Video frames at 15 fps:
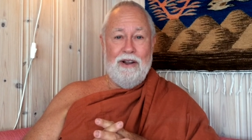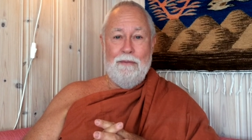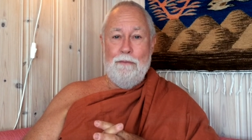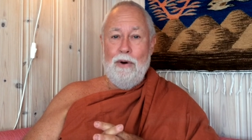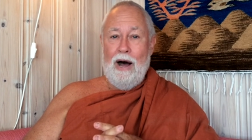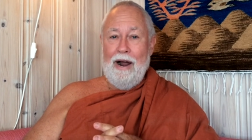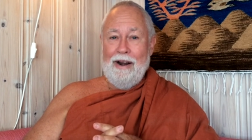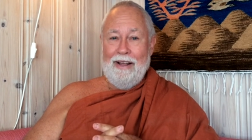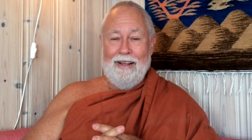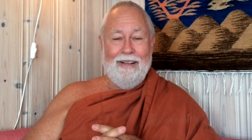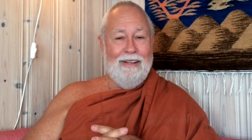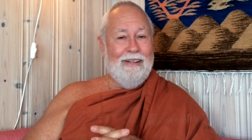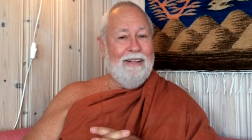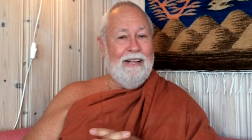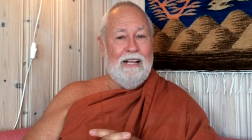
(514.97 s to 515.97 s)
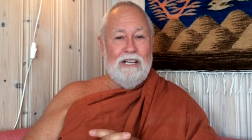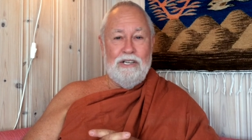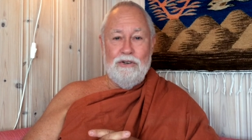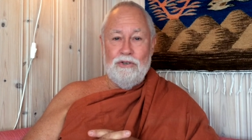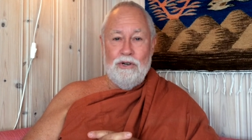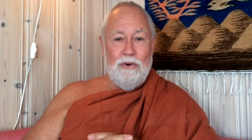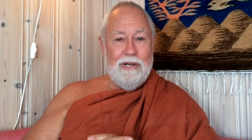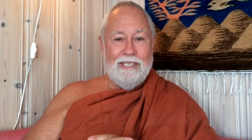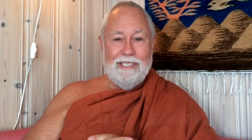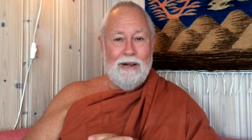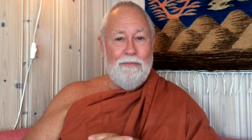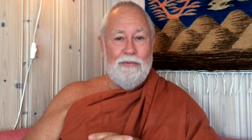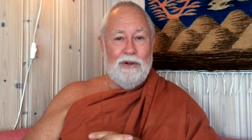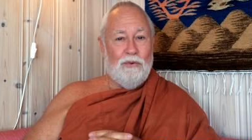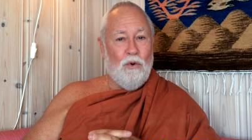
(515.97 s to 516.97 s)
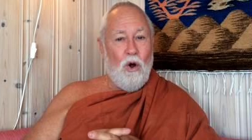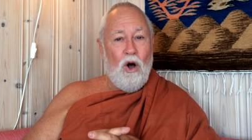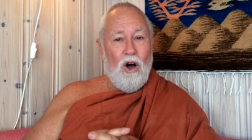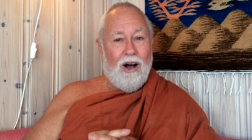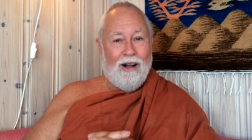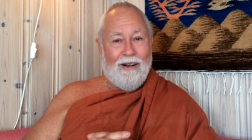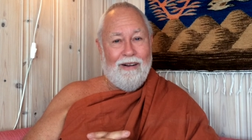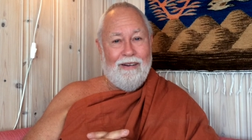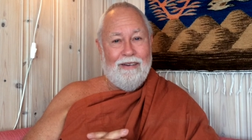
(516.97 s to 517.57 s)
Nibbana, you're doing something wrong.